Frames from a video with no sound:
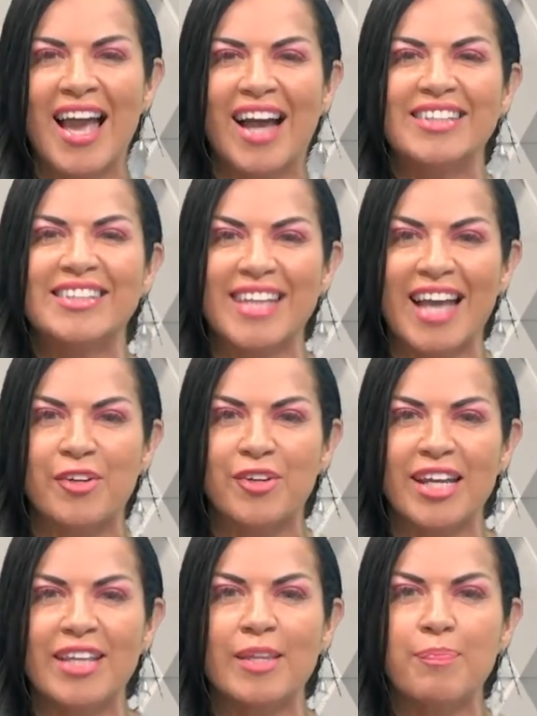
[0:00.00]
On
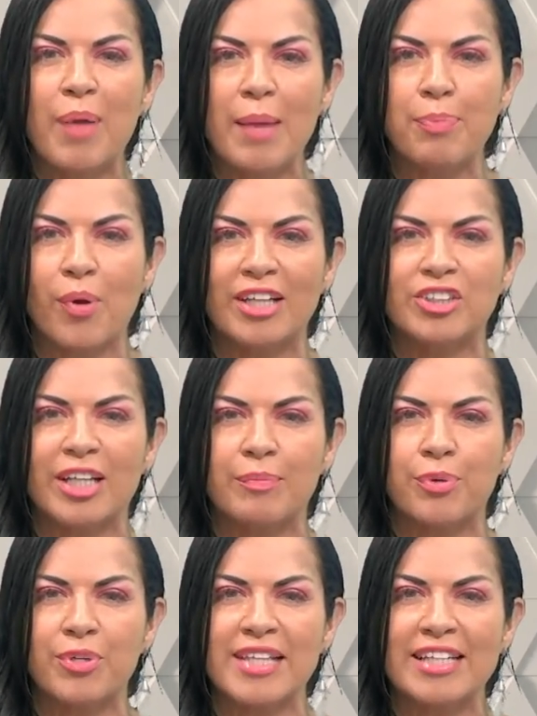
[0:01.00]
Saturday, the Pet Project
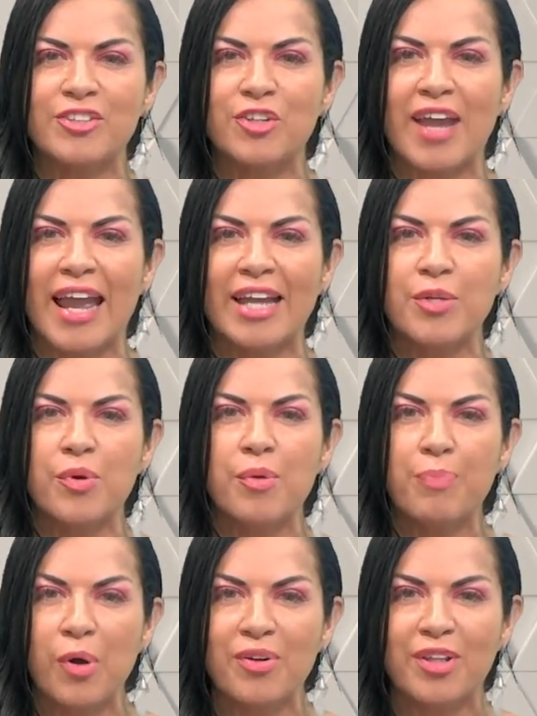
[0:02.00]
presents their annual
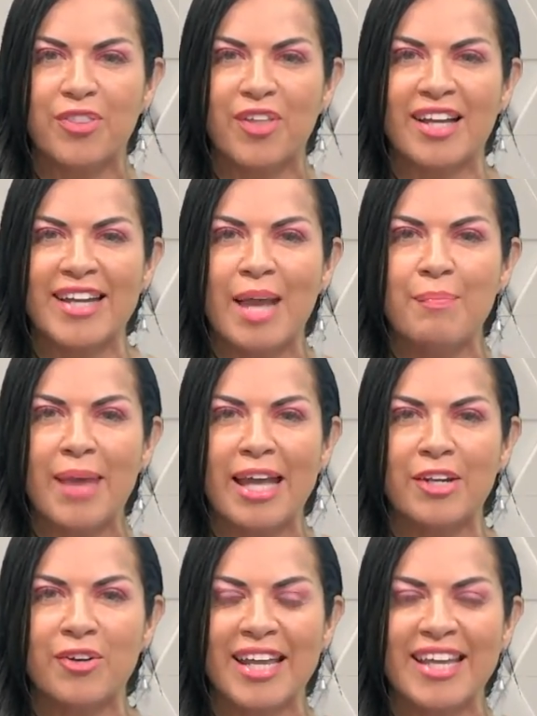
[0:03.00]
bowl-a-thon at
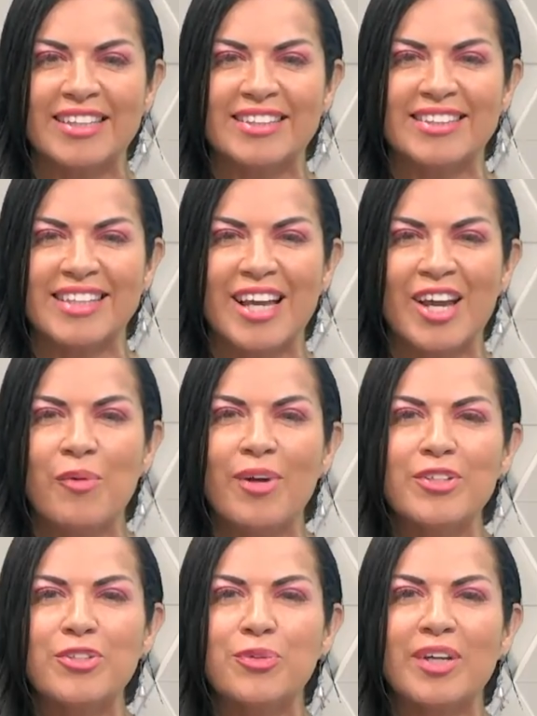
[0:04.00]
Manor Lanes.
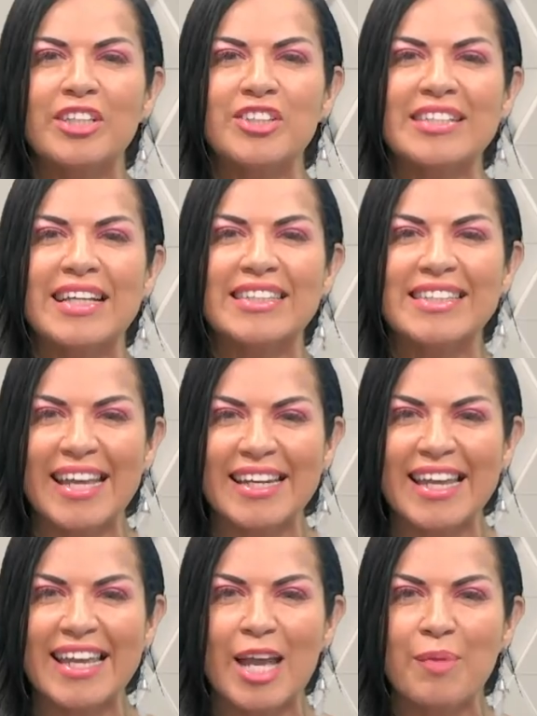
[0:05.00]
Registration is at ten
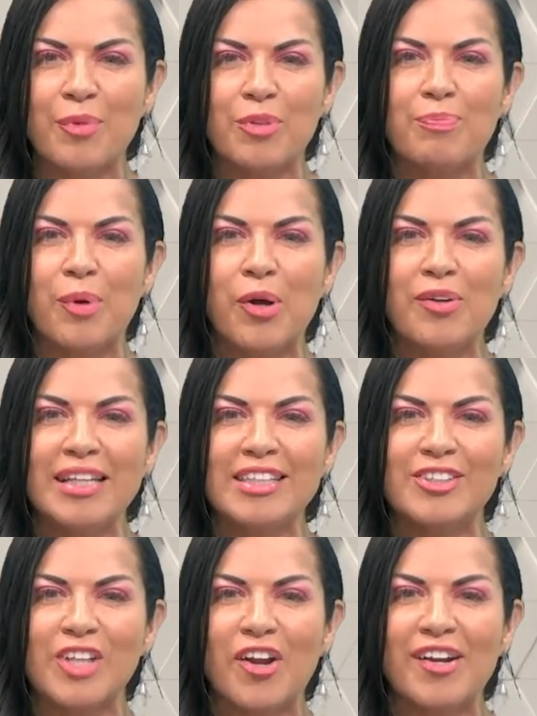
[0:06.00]
A M with bowling
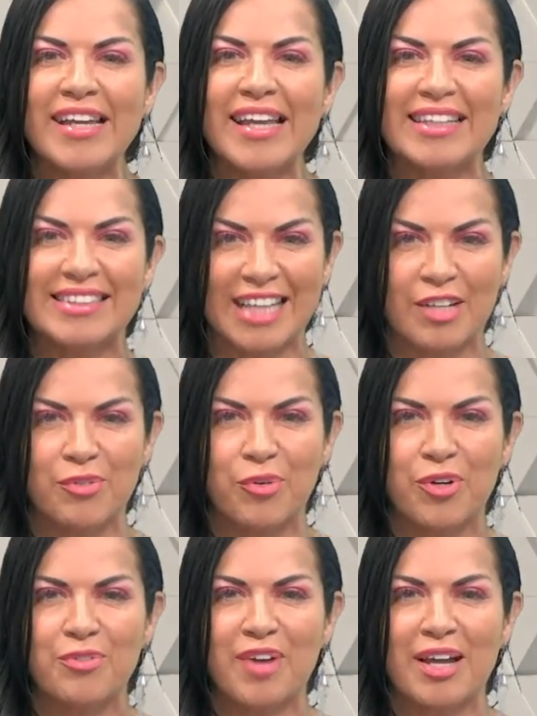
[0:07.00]
starting at ten
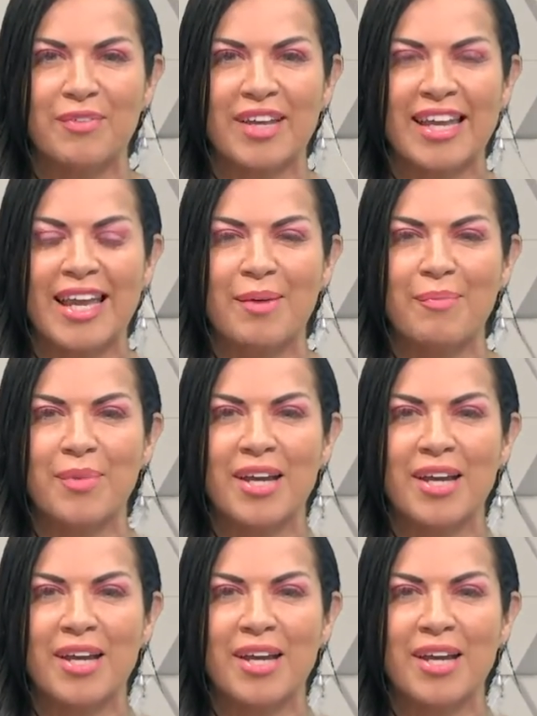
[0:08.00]
forty-five A M